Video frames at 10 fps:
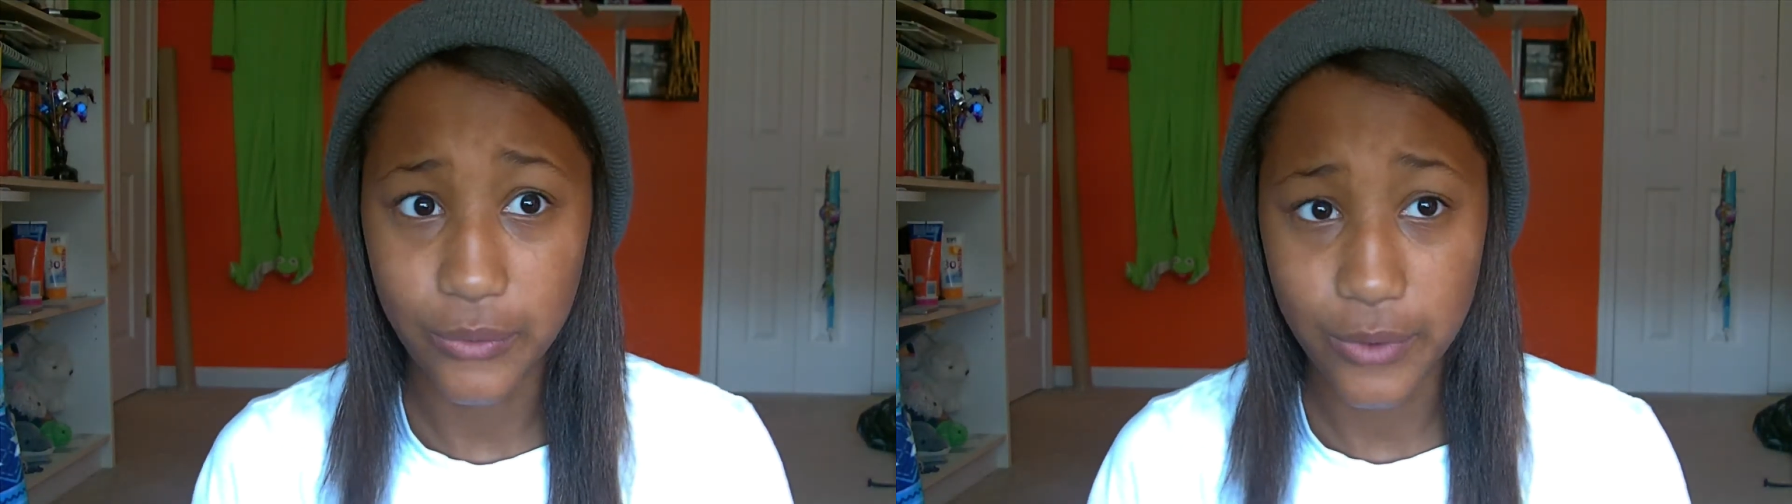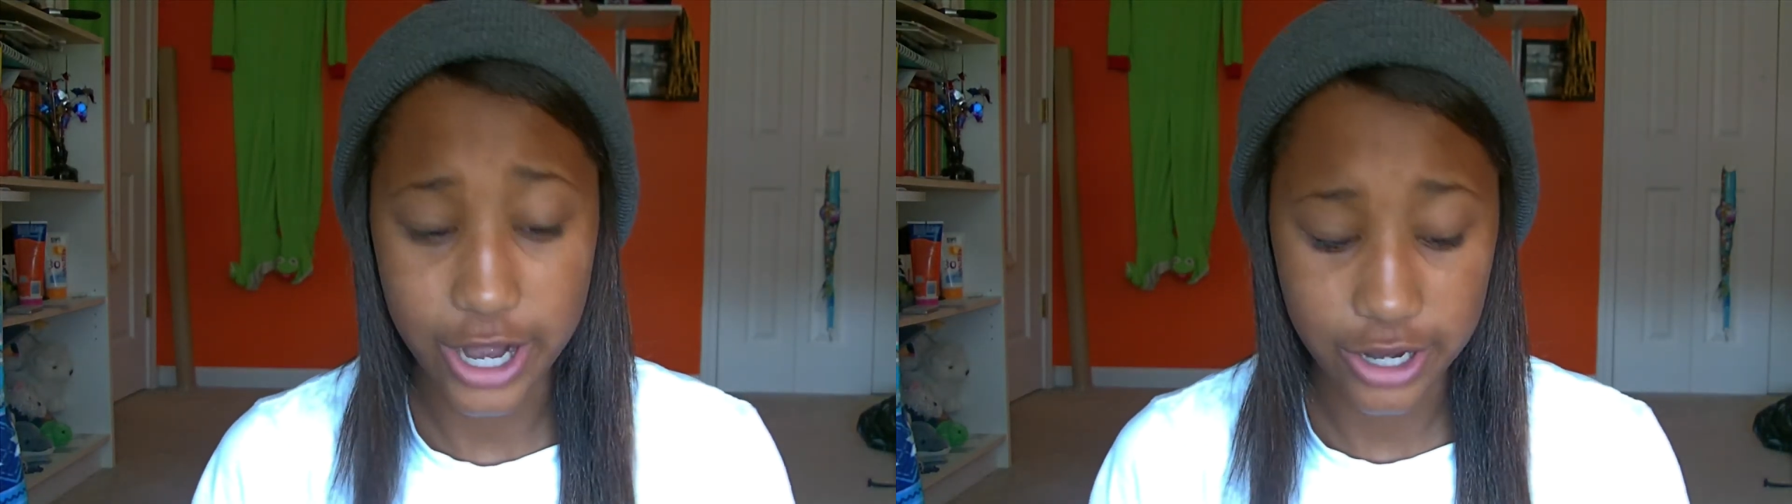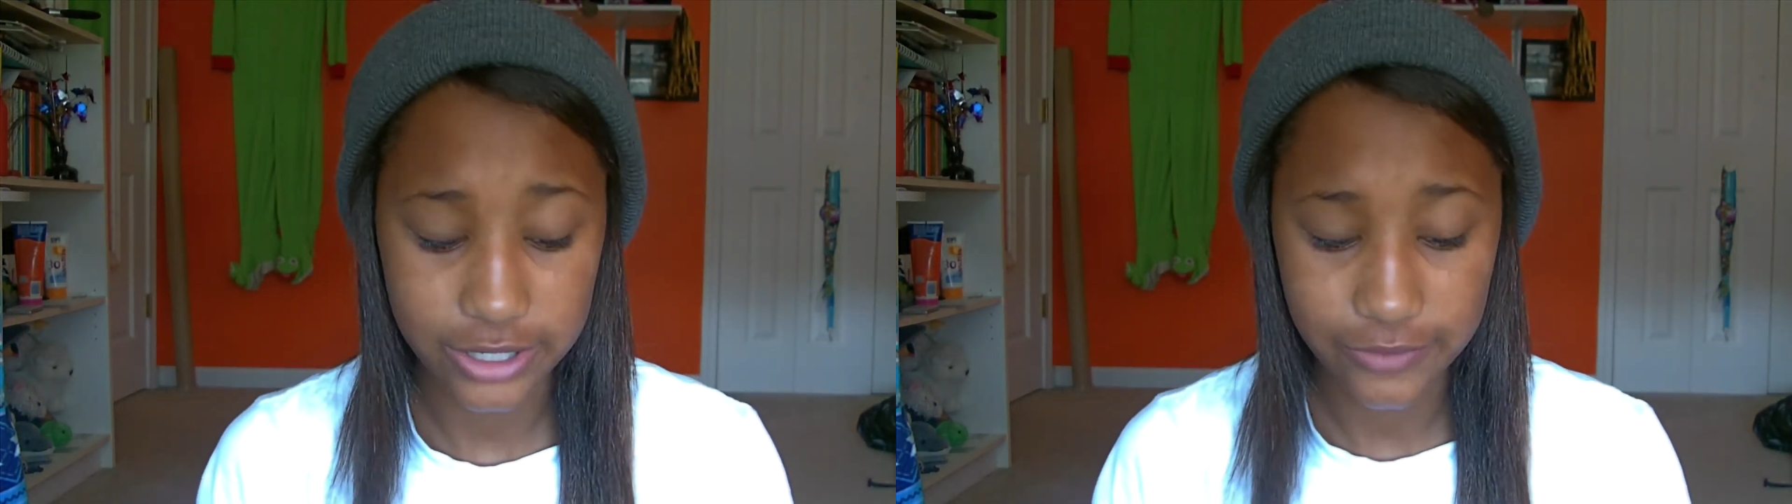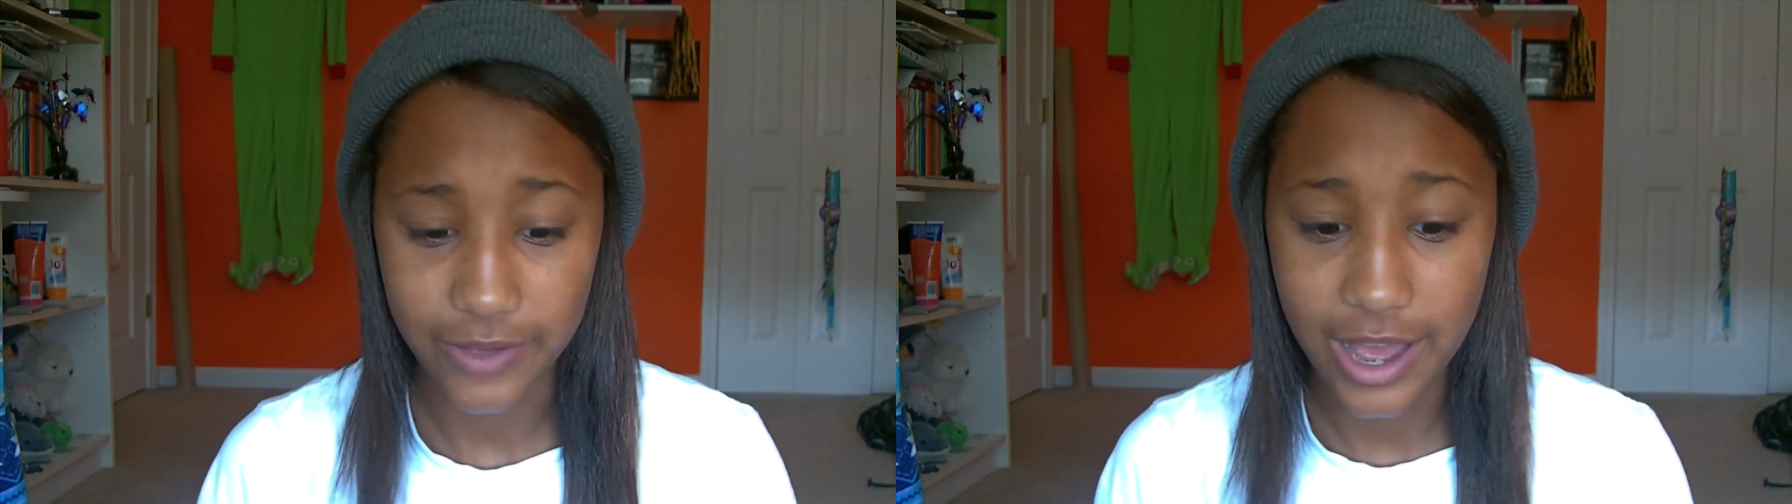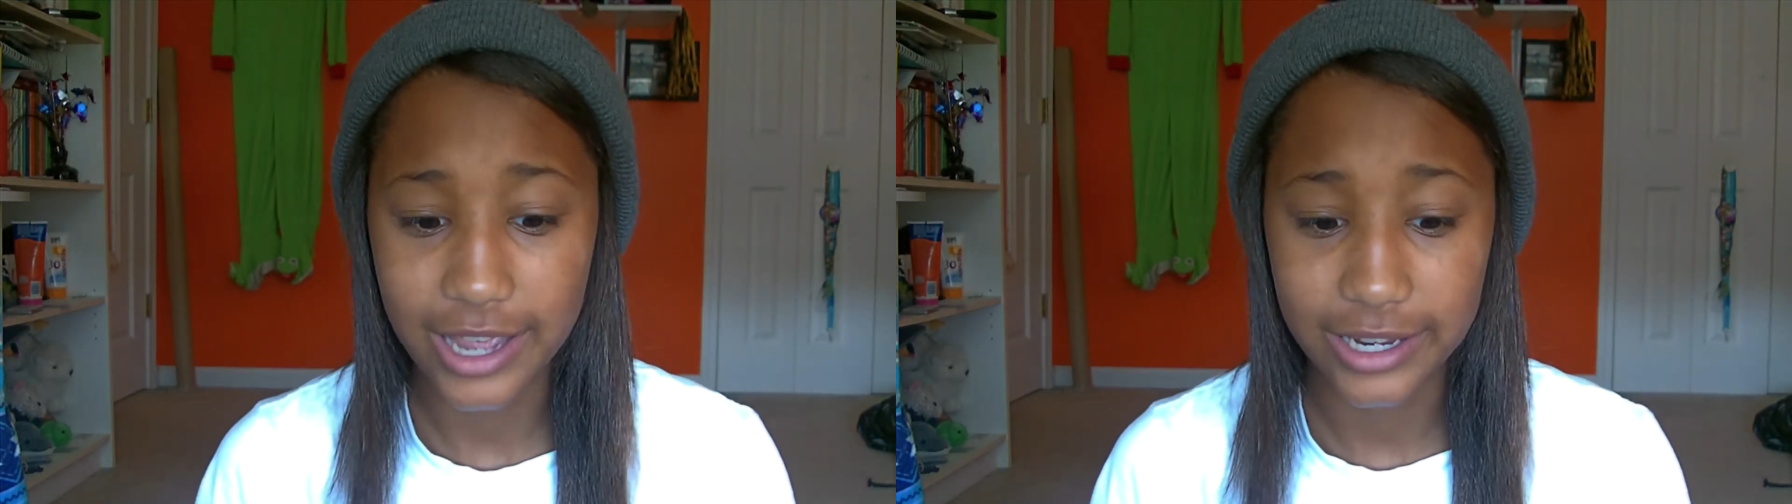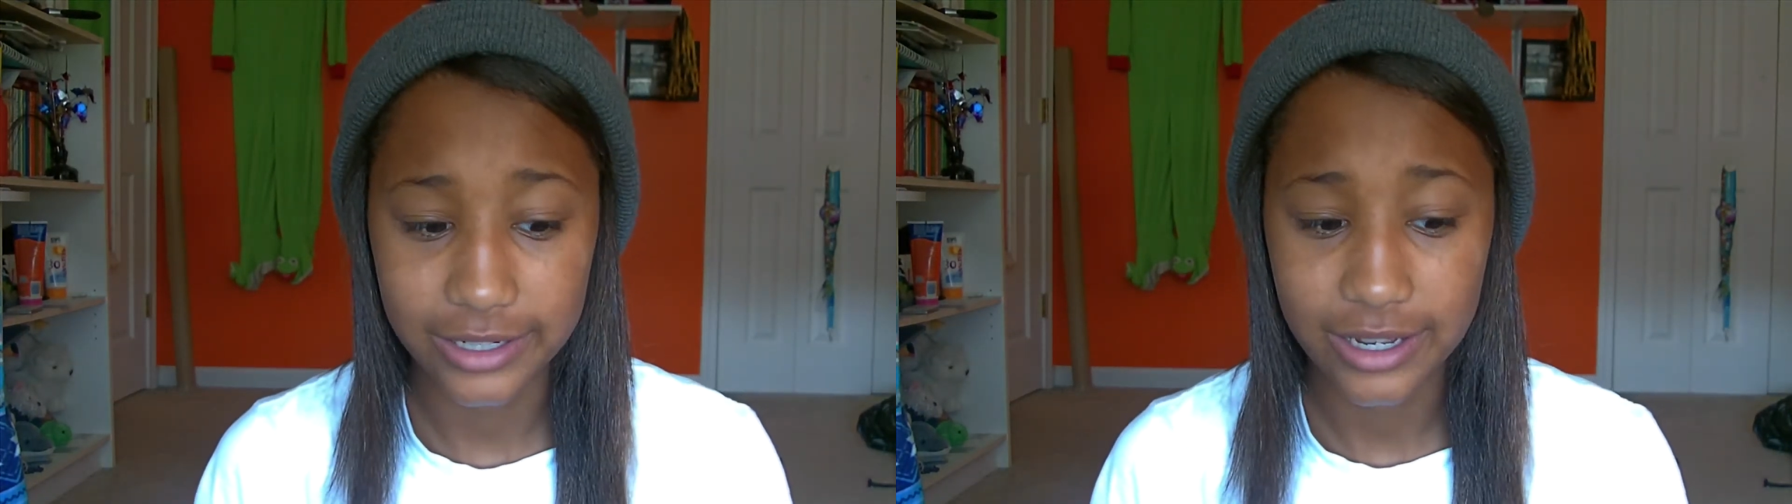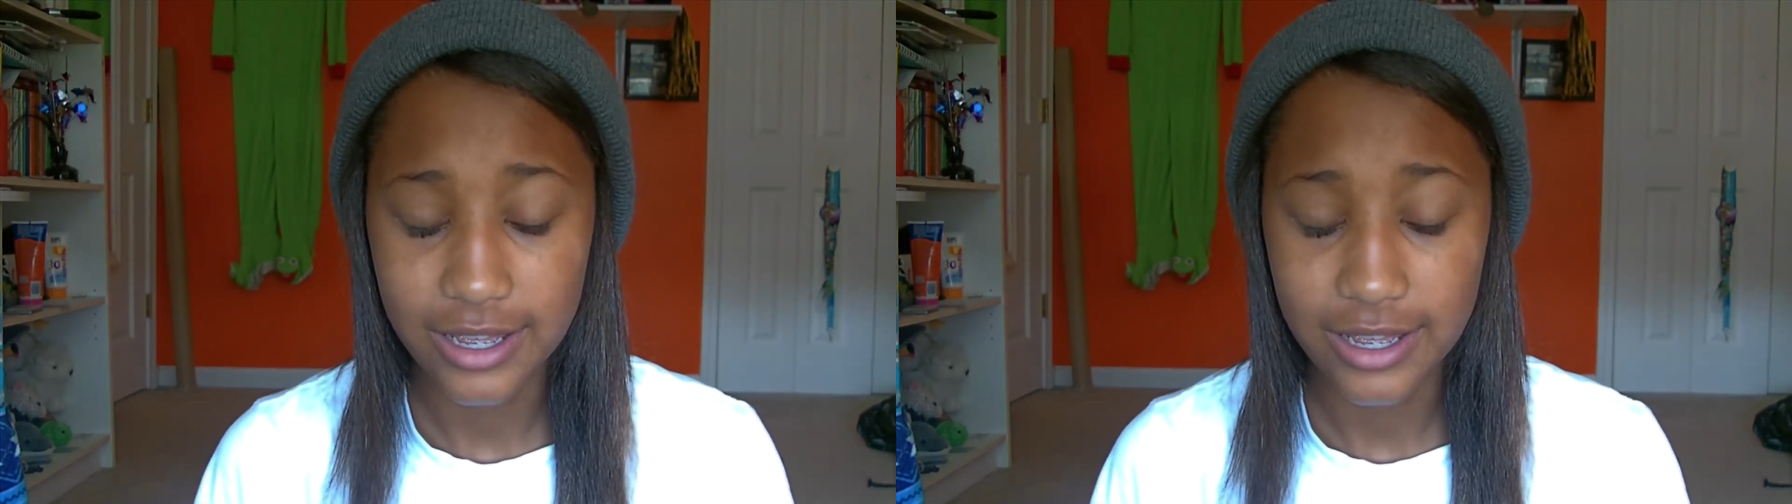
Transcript: where to find